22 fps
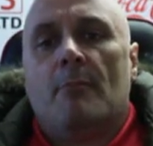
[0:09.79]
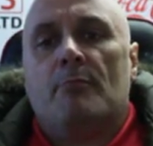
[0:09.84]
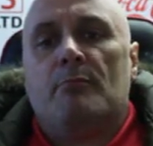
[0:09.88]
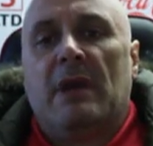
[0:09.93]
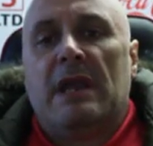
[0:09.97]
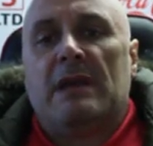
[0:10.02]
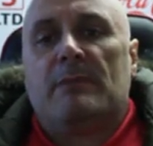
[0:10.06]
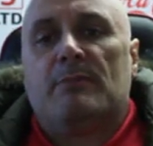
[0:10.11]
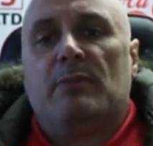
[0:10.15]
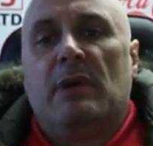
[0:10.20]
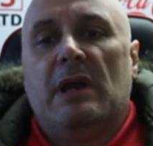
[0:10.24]

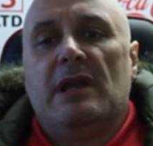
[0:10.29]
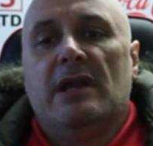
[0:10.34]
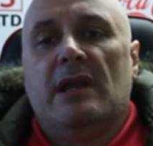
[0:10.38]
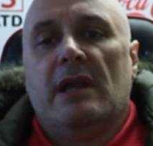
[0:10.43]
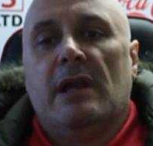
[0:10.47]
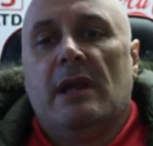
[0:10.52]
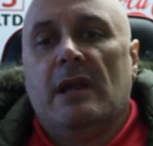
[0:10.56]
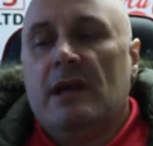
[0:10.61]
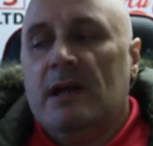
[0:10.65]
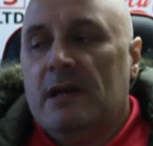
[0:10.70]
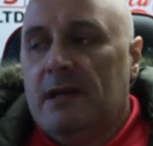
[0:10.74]
Big
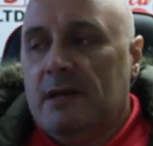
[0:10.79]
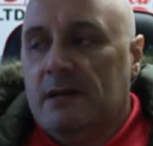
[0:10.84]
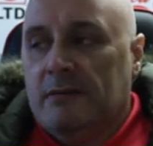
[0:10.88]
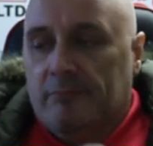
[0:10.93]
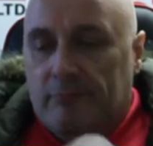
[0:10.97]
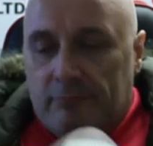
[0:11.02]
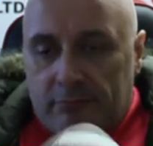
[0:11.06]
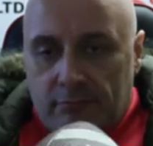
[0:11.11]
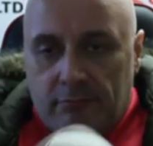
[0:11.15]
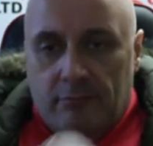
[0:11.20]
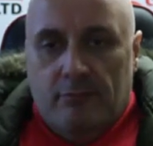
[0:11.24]
P here,
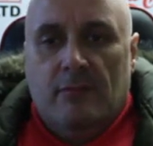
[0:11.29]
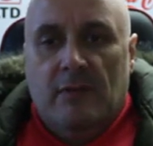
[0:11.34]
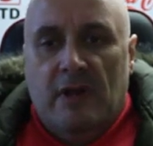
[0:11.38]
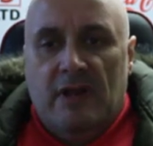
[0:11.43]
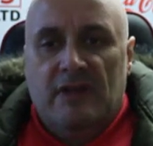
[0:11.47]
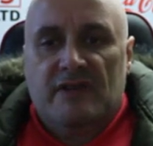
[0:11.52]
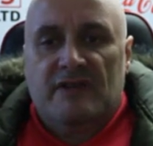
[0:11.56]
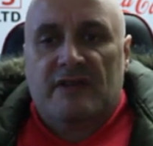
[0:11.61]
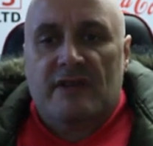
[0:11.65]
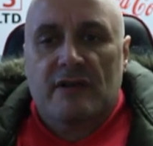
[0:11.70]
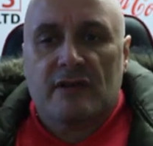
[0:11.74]

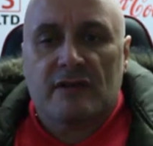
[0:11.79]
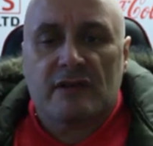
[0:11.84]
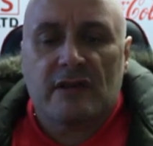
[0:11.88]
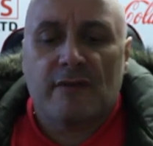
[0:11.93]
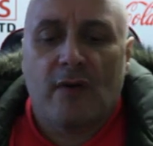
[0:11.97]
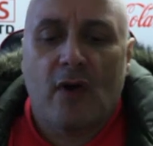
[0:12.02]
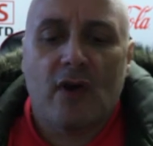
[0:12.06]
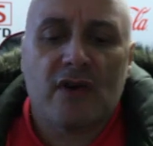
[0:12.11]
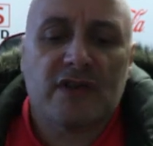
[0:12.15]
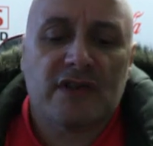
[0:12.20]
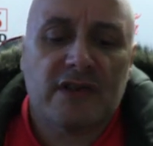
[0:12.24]
and still the
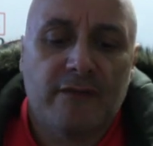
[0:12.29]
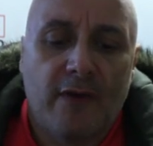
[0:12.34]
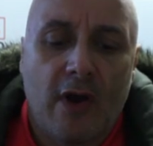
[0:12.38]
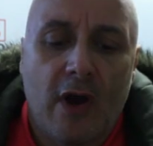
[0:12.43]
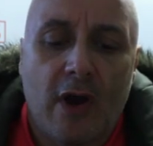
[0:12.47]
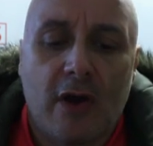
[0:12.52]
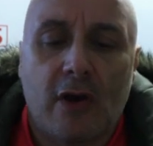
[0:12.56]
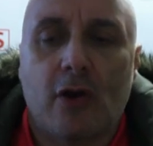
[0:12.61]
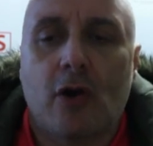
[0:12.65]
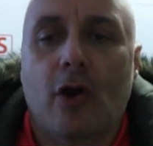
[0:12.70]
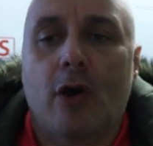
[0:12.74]
voice of
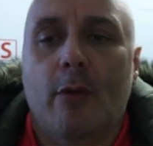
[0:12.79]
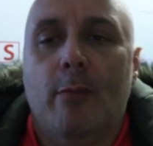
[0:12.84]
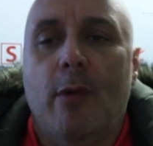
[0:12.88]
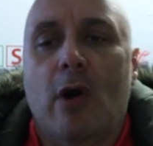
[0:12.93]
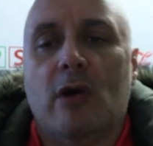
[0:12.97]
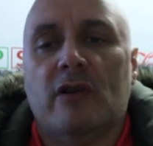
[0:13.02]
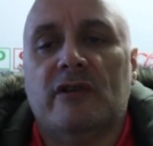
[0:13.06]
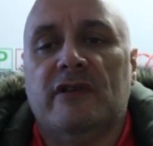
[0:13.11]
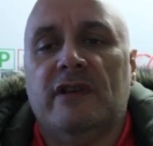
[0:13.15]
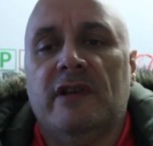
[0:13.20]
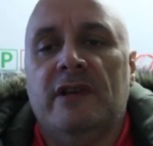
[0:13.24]
hardcore
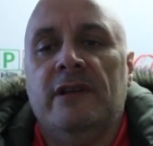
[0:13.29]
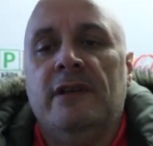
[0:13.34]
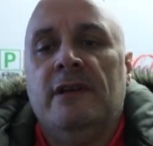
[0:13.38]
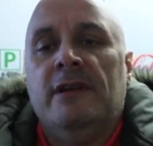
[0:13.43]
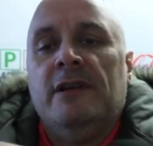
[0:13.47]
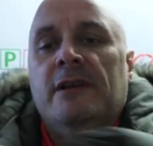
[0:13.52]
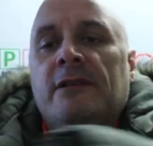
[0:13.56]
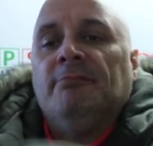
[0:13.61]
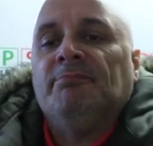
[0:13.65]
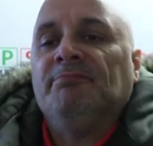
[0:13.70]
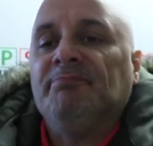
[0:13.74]
boxing.
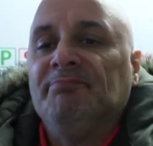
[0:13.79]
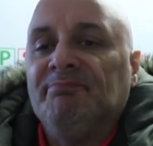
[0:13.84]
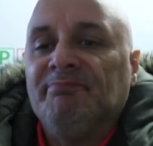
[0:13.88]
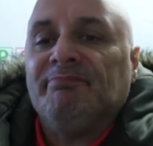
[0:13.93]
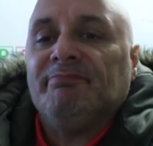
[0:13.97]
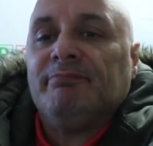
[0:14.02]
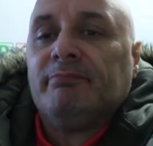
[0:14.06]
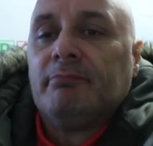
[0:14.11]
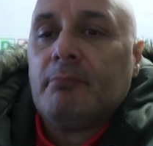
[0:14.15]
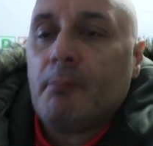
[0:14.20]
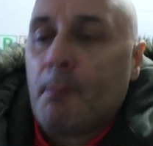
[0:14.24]

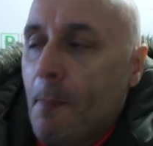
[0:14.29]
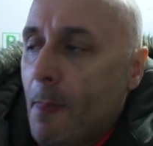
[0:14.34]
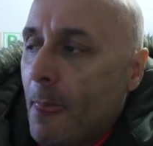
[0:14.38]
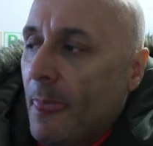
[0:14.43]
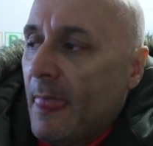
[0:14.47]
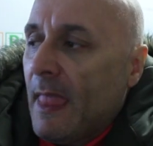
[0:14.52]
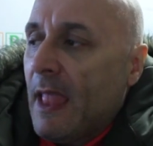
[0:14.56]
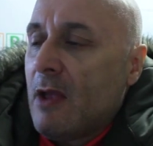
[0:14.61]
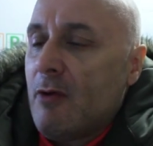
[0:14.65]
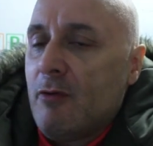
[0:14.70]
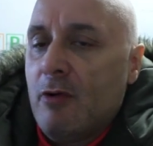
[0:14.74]

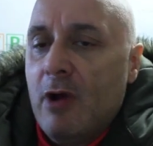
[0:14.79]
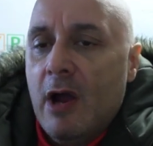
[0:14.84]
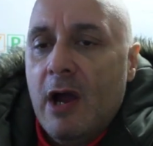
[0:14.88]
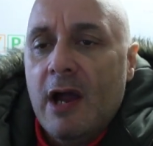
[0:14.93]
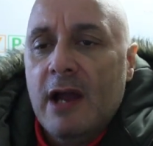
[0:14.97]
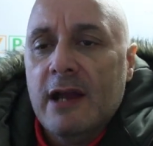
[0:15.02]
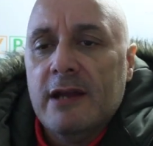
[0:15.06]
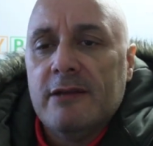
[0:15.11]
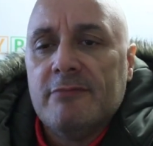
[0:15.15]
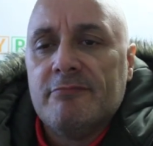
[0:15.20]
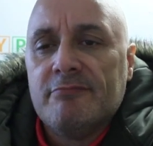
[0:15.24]

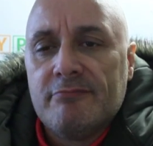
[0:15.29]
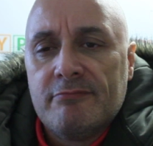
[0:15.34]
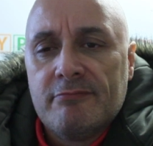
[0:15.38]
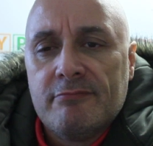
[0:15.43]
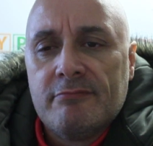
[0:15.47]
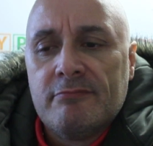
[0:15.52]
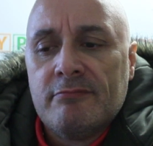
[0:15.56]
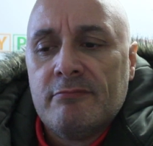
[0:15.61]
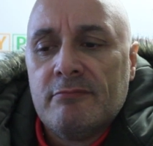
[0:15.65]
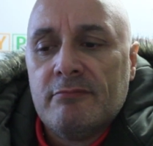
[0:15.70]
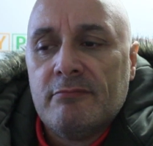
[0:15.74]
Right,
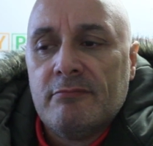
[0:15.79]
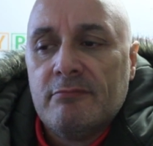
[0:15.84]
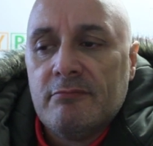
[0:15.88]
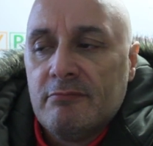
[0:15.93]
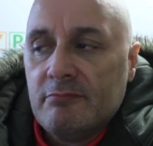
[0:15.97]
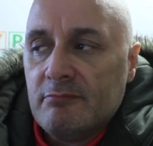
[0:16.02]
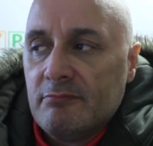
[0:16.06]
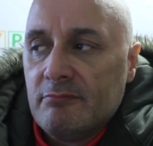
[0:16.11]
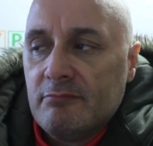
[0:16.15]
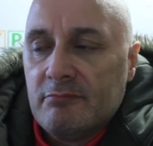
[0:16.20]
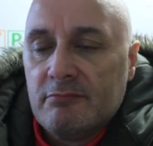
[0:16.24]

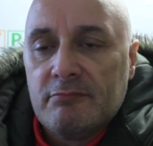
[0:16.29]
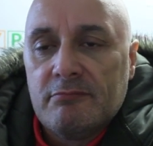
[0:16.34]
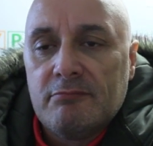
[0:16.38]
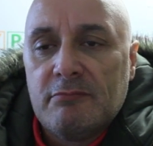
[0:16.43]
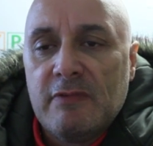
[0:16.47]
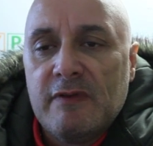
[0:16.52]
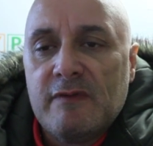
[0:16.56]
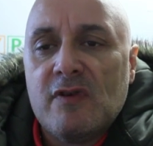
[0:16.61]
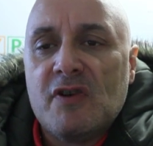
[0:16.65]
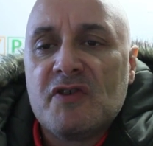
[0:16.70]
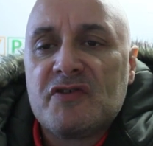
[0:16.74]

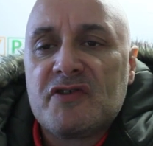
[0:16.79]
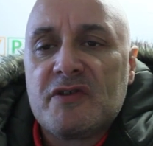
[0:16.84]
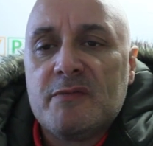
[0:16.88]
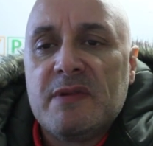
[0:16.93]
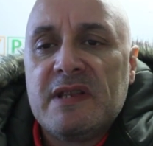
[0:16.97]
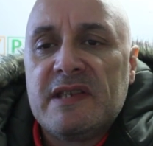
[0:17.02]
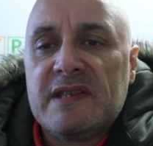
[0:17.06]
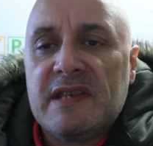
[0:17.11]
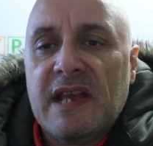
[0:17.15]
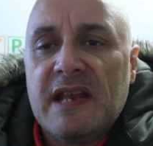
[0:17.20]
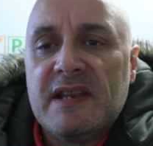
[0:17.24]
we've got some
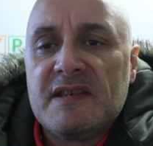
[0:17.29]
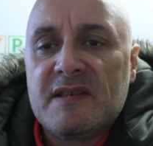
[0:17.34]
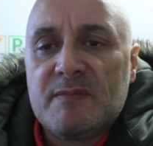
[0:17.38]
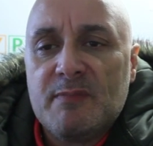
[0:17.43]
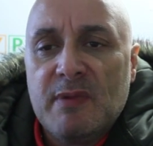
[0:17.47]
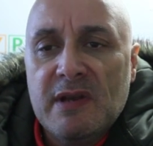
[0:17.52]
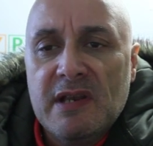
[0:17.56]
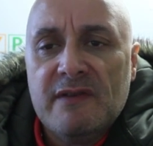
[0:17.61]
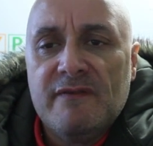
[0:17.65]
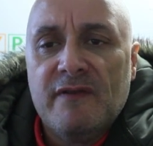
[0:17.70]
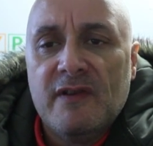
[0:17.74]
intense
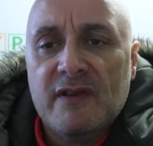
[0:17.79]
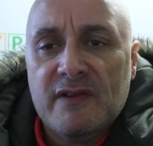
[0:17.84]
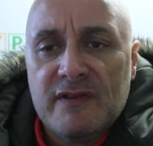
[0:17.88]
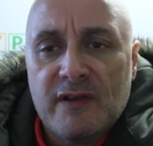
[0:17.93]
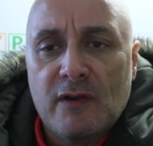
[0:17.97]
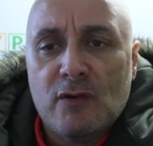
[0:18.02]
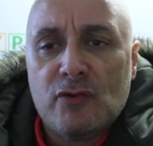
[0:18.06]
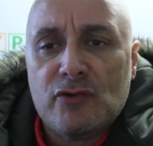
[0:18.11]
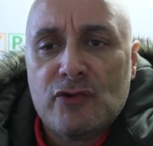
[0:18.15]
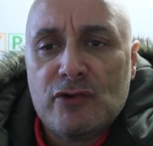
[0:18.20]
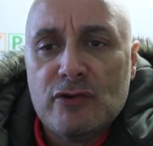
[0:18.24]
beef on
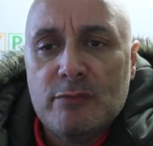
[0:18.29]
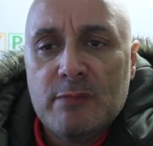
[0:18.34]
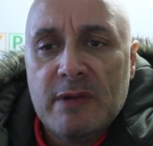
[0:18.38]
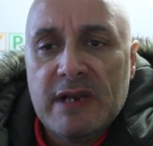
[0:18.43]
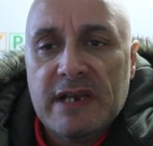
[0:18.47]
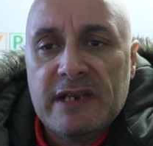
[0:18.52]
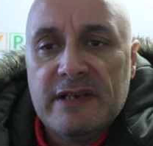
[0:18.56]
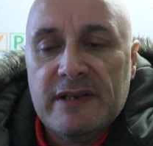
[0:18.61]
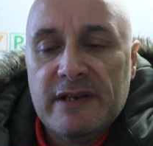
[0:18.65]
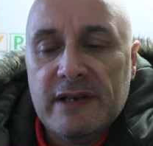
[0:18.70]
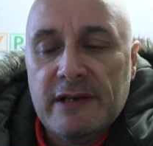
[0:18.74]
social
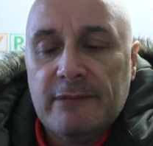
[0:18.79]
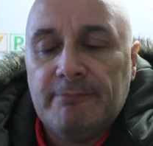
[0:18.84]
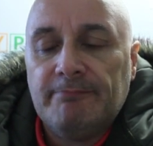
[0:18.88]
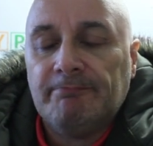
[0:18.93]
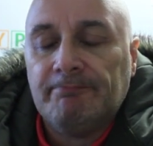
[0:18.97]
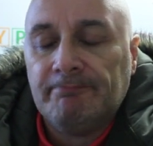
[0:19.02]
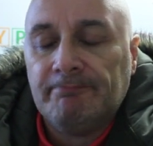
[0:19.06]
media.